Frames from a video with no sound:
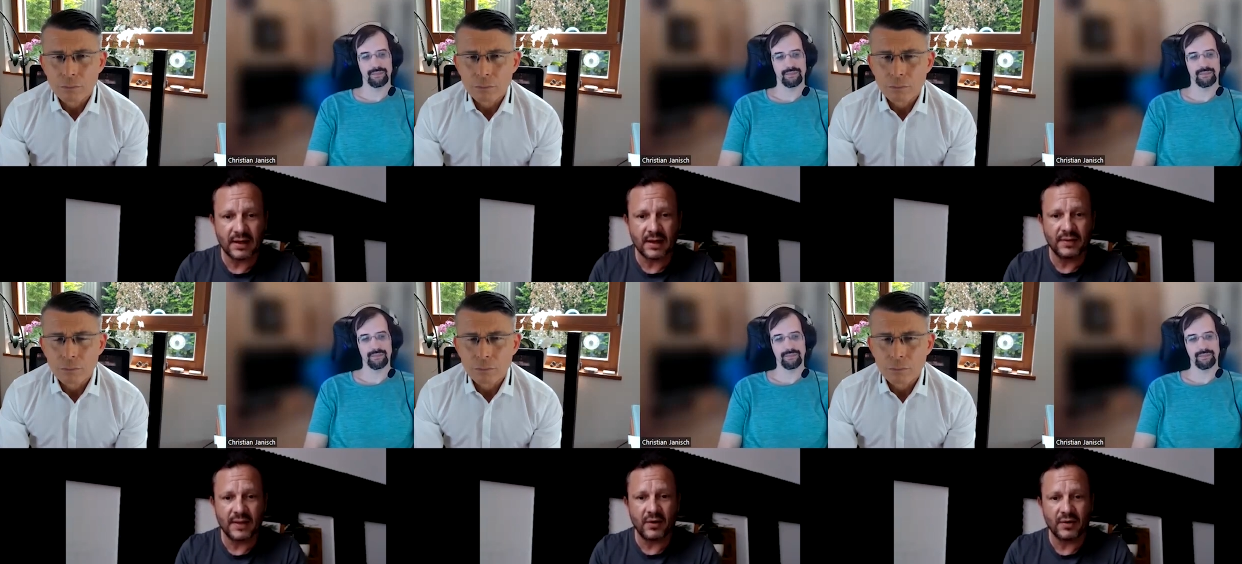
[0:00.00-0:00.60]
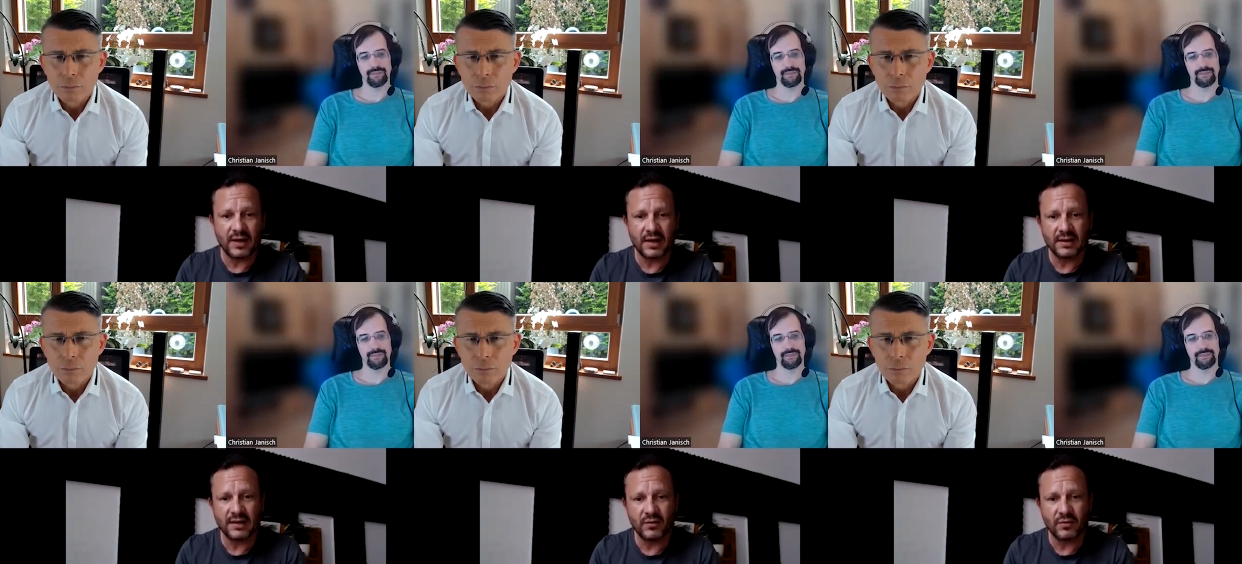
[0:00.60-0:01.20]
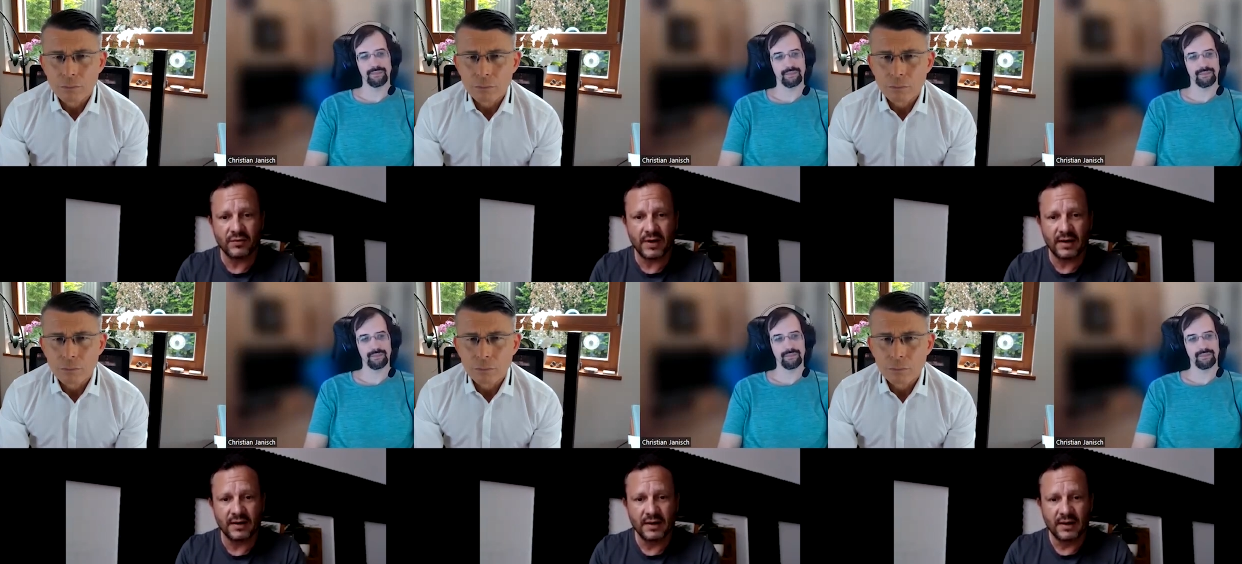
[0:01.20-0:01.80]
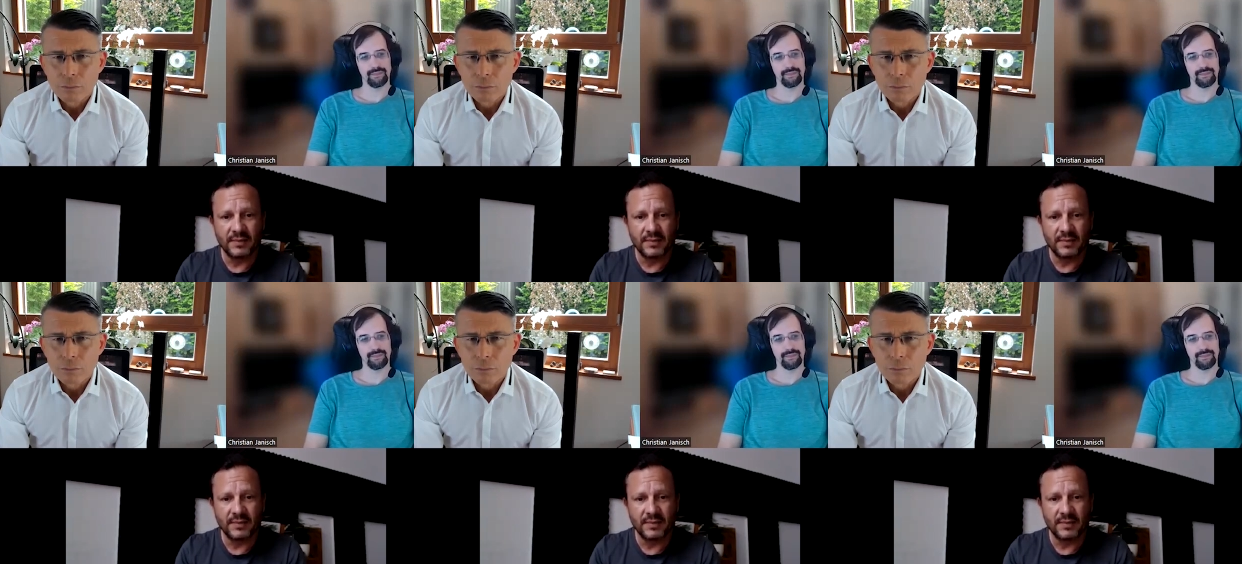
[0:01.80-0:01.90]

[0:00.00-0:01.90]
Speaker 1: uh, now here in the Ukraine,